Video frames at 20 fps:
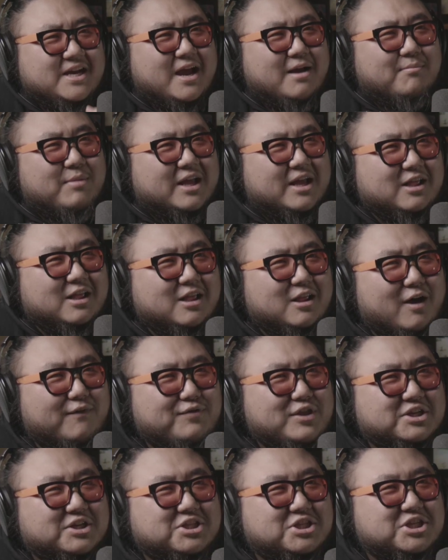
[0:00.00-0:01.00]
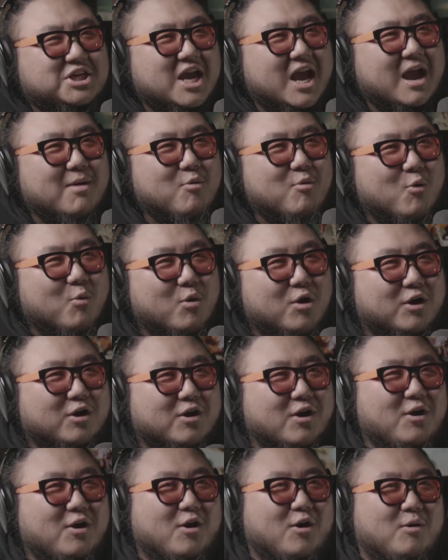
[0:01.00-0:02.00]
damn, I love this camera work.
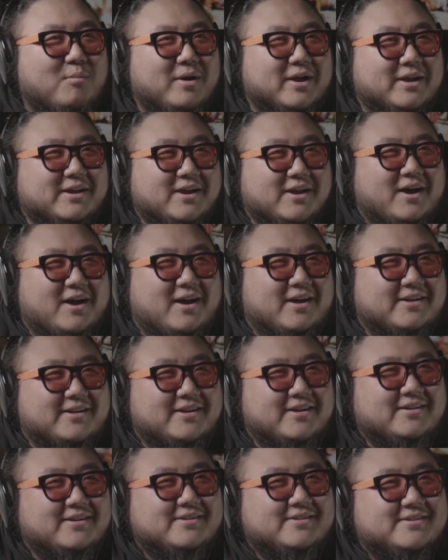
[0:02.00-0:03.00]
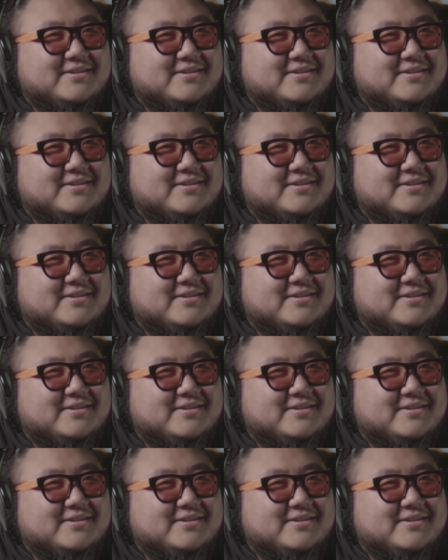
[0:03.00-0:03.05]
Oh my God.